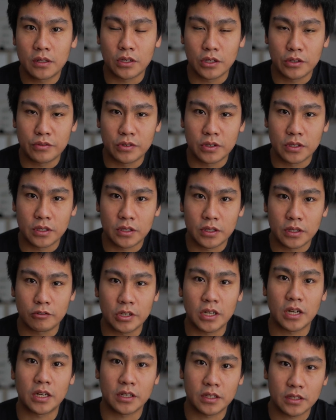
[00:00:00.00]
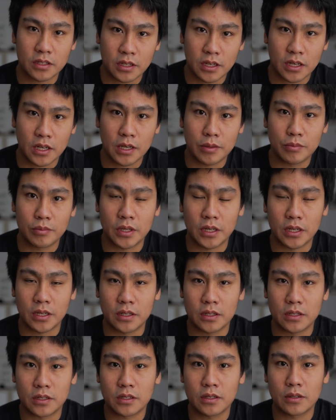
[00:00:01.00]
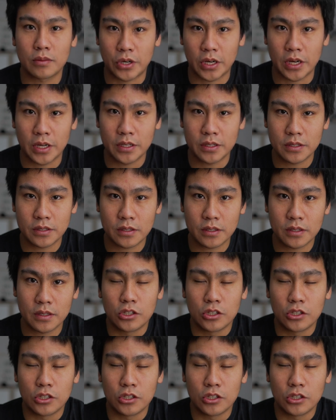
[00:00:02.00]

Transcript: different regarding time and price.